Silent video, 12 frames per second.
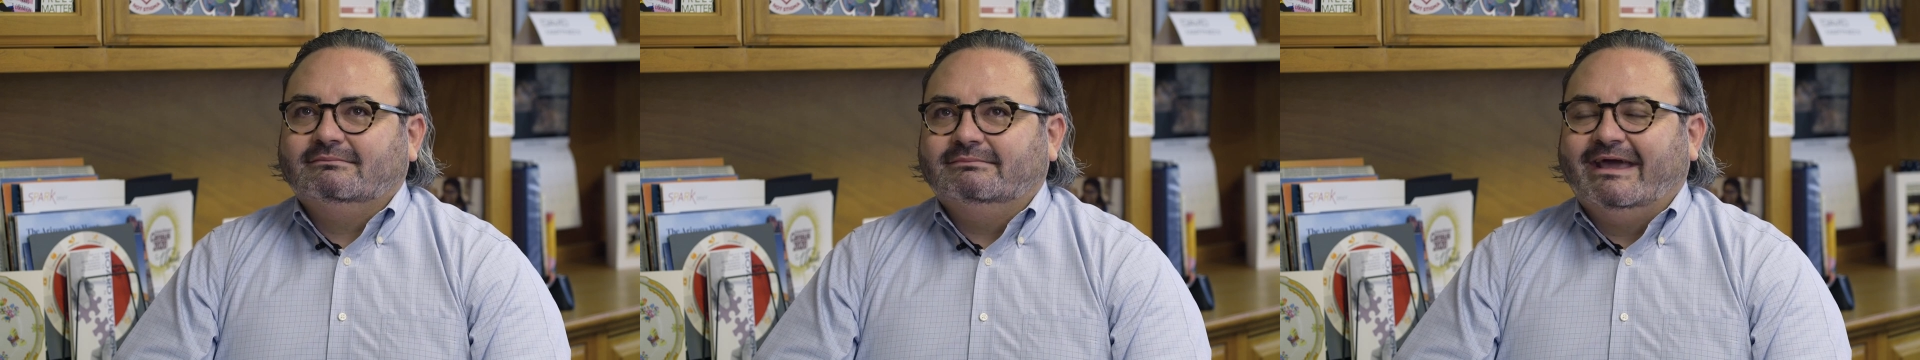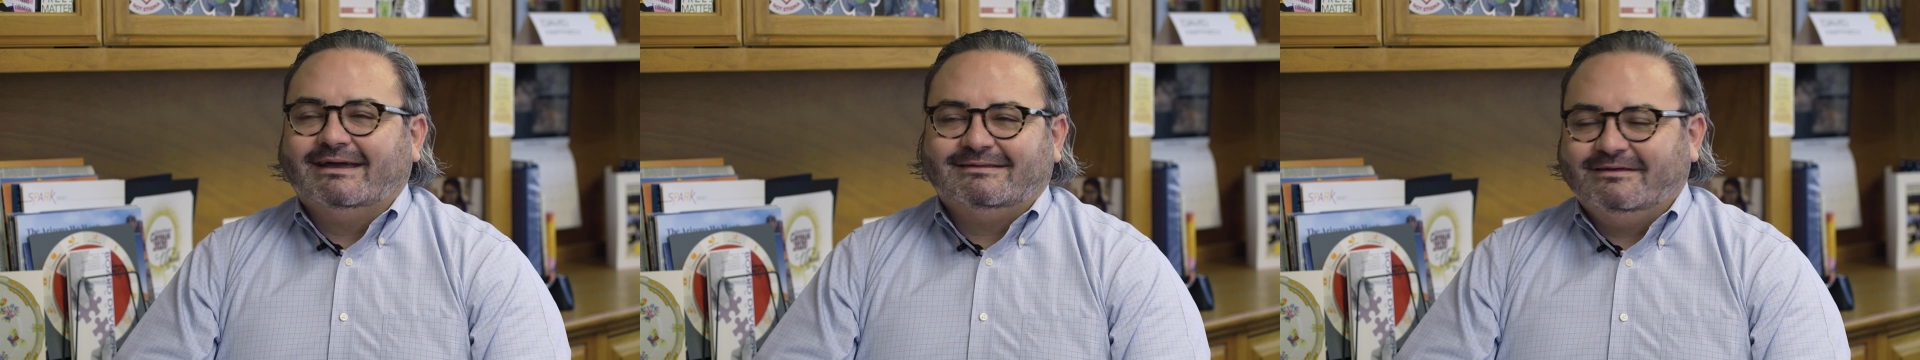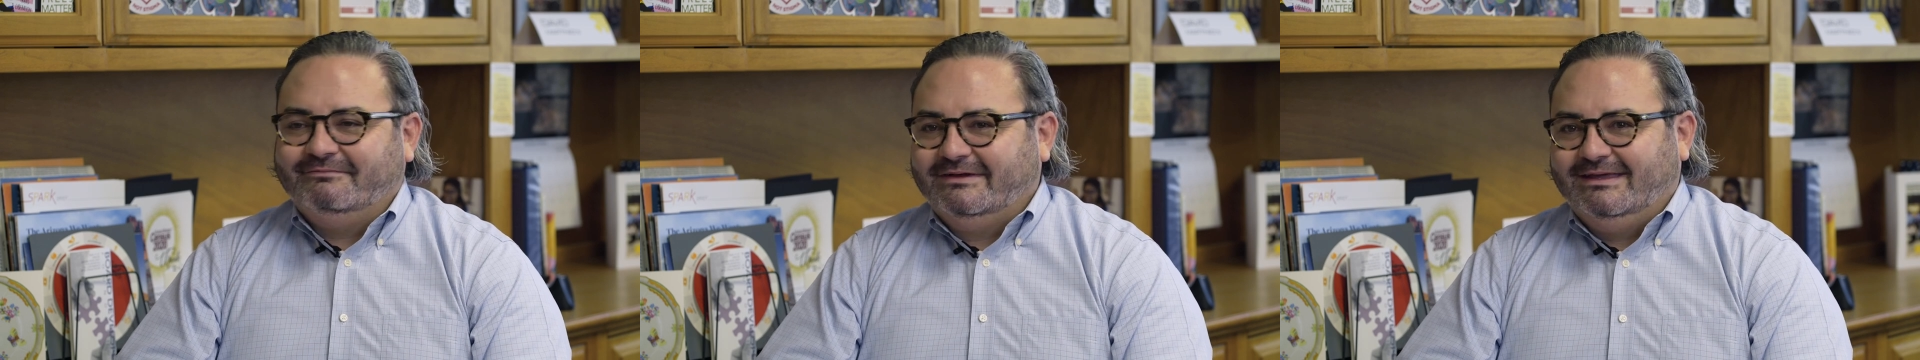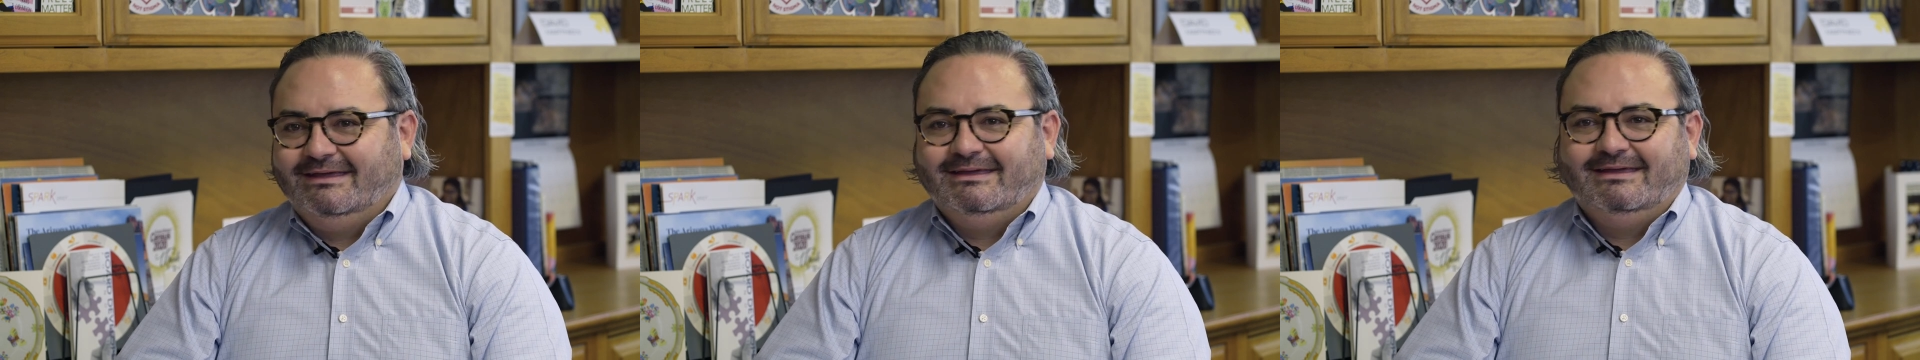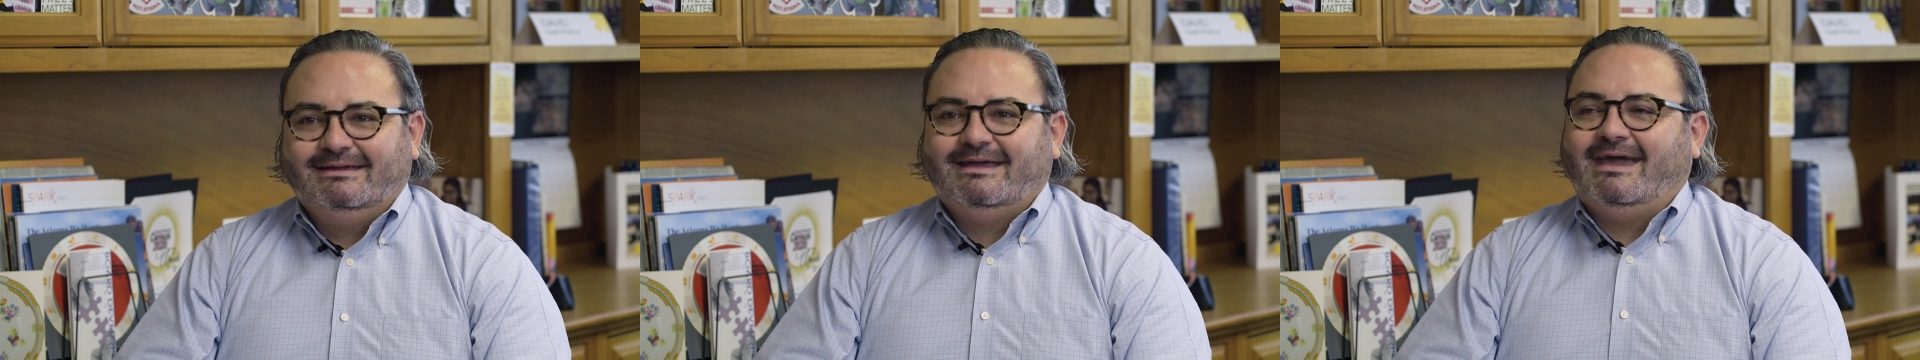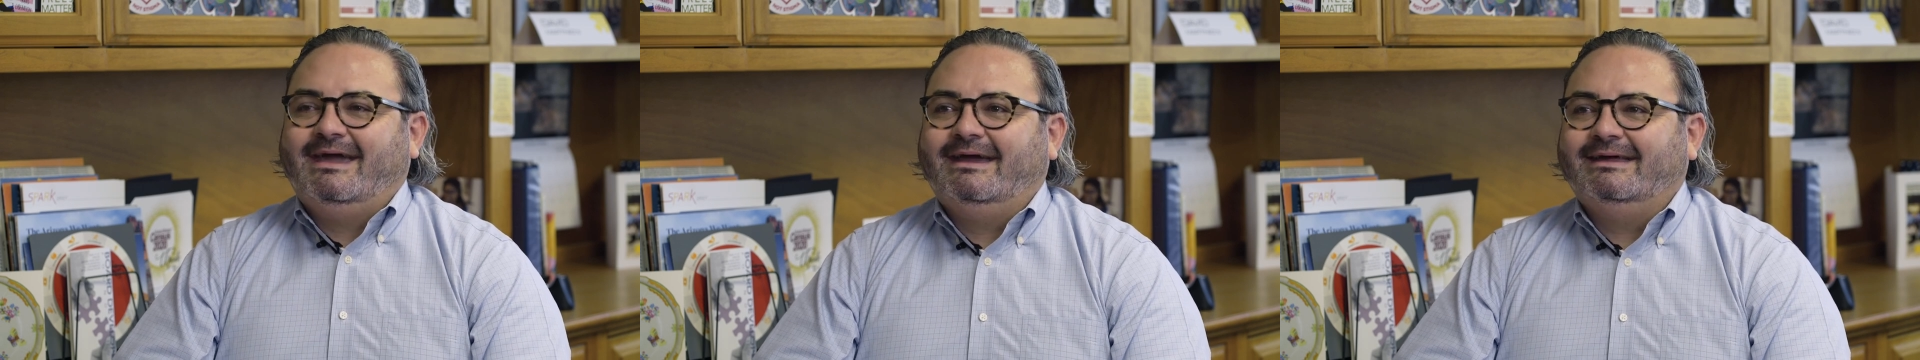negativity
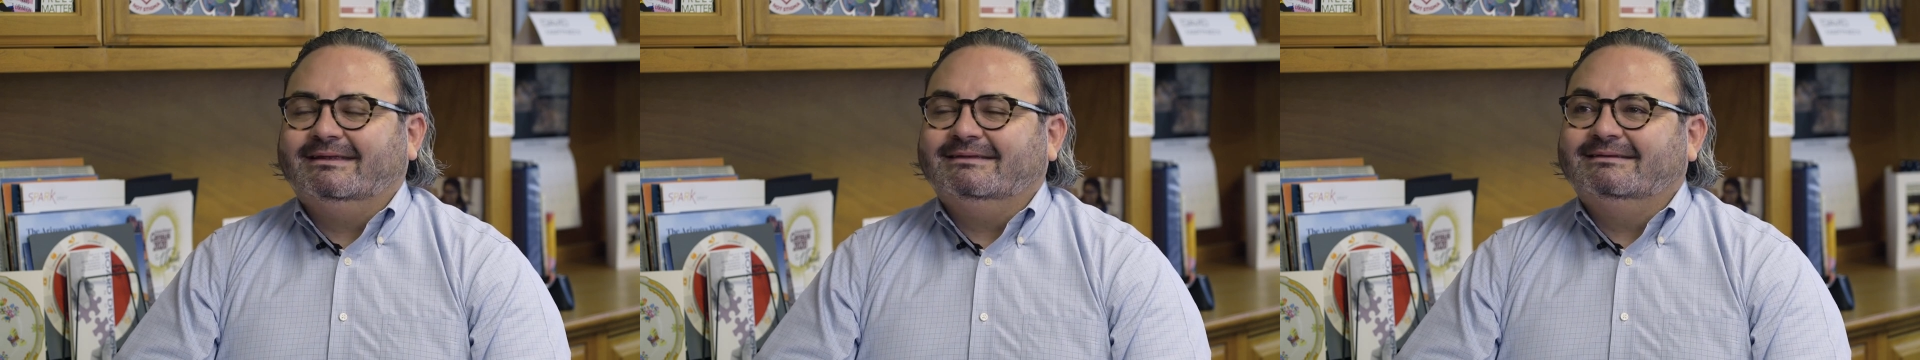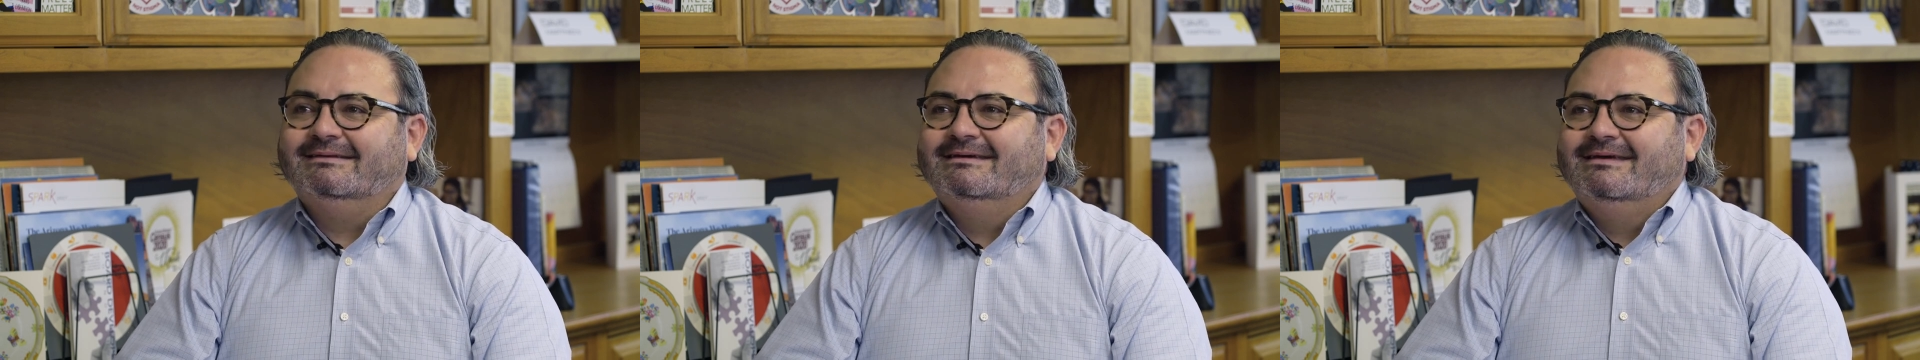and